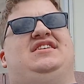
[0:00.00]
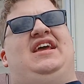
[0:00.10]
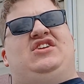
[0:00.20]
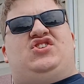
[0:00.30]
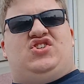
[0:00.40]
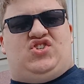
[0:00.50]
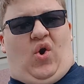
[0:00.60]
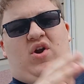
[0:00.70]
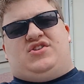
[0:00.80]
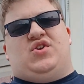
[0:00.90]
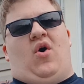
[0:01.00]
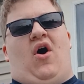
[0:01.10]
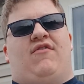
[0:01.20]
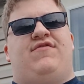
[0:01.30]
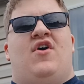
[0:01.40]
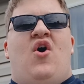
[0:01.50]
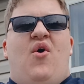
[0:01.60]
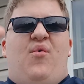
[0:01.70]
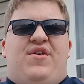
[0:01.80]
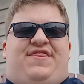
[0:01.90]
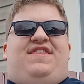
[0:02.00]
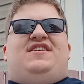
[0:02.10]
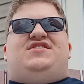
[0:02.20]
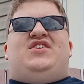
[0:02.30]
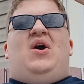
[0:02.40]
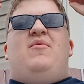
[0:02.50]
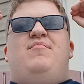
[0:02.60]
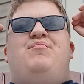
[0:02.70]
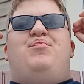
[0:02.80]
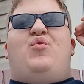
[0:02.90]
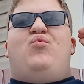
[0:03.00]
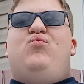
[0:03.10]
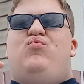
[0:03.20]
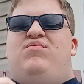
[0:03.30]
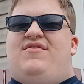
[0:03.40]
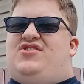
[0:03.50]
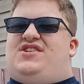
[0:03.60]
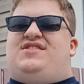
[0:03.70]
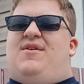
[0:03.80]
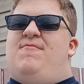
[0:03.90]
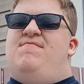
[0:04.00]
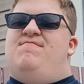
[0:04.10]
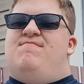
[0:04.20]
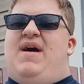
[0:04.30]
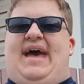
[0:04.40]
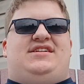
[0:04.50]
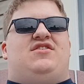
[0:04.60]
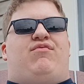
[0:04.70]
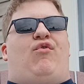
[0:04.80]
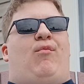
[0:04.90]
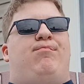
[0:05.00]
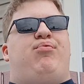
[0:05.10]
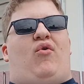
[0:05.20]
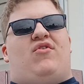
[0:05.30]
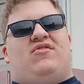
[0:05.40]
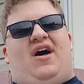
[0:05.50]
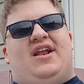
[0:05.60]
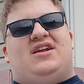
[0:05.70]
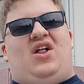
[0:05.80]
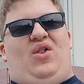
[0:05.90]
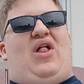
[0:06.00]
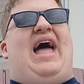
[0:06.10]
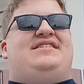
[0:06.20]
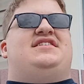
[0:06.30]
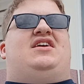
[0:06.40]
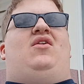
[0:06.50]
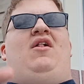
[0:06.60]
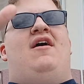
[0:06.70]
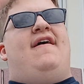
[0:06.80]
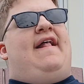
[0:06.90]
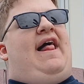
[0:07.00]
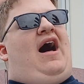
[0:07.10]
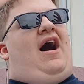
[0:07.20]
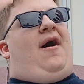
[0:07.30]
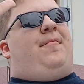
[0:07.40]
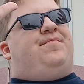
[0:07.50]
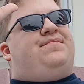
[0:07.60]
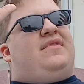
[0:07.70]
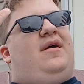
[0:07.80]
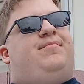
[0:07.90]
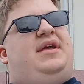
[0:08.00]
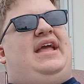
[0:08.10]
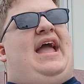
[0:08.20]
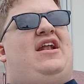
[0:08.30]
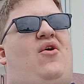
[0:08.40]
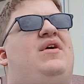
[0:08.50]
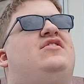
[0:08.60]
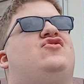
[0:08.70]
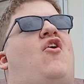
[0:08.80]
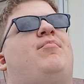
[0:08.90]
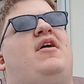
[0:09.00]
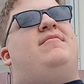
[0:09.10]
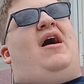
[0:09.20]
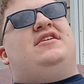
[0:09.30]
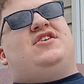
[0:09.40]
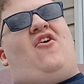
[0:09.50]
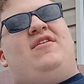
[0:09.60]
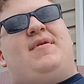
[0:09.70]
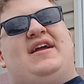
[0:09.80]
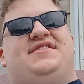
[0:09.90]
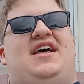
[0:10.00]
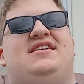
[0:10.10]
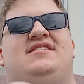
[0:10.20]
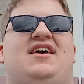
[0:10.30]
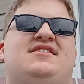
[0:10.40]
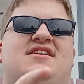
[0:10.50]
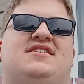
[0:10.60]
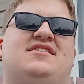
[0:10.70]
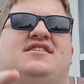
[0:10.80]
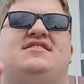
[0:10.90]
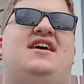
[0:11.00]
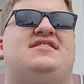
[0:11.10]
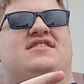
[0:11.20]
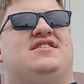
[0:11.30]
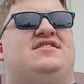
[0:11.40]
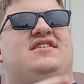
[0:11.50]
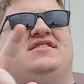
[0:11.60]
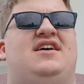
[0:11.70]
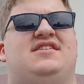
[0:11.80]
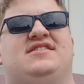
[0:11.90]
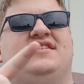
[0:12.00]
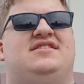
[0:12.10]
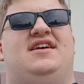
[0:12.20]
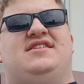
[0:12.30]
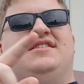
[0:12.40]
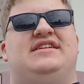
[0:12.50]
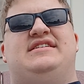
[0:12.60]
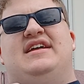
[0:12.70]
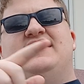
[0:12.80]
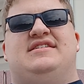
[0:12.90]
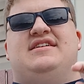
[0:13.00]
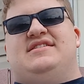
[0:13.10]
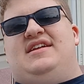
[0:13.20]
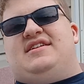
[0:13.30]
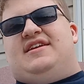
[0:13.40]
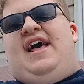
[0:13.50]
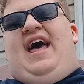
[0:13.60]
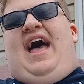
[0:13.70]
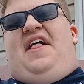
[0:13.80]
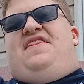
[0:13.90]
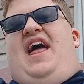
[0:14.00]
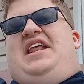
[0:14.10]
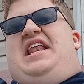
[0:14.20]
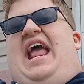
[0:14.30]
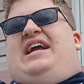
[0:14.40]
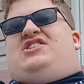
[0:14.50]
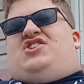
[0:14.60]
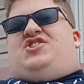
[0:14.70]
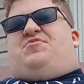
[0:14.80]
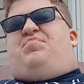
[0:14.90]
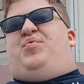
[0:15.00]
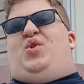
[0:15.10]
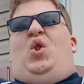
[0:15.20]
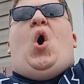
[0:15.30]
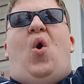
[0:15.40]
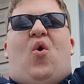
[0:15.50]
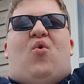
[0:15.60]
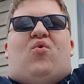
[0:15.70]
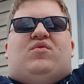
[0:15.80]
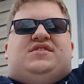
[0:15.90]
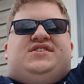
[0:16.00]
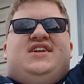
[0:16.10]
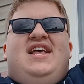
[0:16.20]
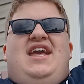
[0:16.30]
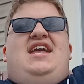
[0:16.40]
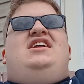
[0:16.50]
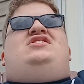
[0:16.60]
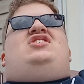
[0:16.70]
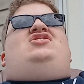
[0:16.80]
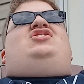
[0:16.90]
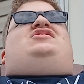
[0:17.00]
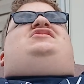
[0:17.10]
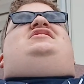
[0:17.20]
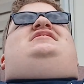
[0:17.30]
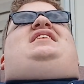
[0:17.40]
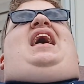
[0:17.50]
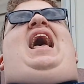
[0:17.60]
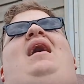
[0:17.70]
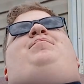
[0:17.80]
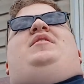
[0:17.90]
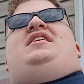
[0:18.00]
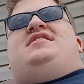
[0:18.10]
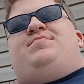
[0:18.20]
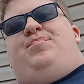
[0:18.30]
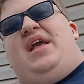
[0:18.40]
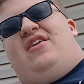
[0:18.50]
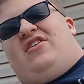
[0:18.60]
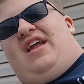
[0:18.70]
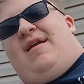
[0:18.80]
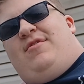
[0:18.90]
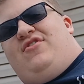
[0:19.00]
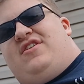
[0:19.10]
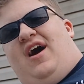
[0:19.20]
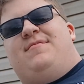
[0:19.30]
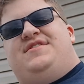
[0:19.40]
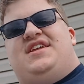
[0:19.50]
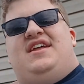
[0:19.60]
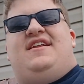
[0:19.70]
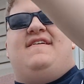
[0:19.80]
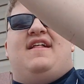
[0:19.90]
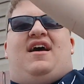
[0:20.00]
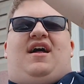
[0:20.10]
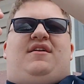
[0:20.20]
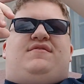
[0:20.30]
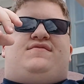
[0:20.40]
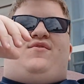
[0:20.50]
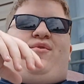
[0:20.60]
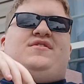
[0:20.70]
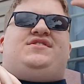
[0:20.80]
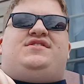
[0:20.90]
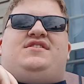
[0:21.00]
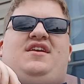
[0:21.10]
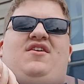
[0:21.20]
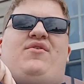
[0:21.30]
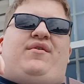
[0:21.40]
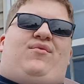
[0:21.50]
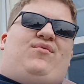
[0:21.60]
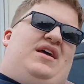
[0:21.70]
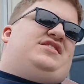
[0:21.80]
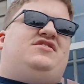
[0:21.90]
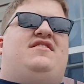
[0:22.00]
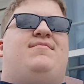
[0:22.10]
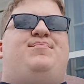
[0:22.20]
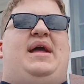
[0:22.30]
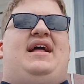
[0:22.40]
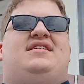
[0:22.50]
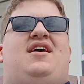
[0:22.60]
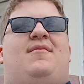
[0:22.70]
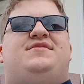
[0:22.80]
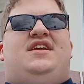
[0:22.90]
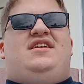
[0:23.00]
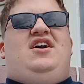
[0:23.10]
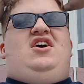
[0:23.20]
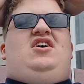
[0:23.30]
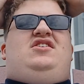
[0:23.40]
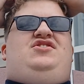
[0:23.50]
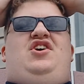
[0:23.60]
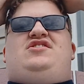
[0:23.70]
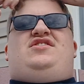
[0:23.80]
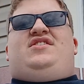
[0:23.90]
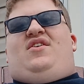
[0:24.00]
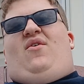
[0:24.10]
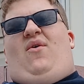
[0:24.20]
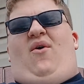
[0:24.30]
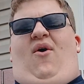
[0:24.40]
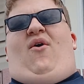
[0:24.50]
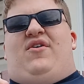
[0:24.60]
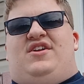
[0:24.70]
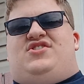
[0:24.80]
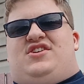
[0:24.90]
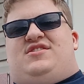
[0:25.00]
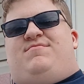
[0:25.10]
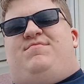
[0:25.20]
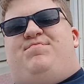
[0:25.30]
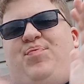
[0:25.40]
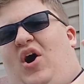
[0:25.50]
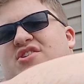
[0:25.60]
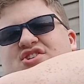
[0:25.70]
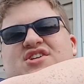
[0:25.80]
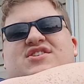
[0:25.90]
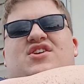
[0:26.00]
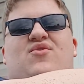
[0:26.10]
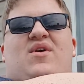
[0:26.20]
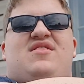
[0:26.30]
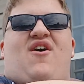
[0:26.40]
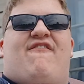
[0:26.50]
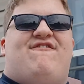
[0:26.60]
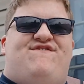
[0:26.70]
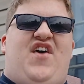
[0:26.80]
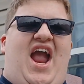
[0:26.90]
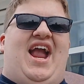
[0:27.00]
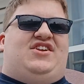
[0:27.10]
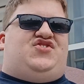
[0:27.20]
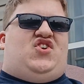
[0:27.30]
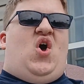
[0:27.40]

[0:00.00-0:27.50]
It starts off with this just masterful, borderline classical piano intro played by Tony Banks, that dun dun dun dun dun dun dun dun dun dun dun dun dun dun dun dun dun, and then it explodes into just this epic as Peter Gabriel comes in, and of course, the rest of the band comes in. It just punches you in the face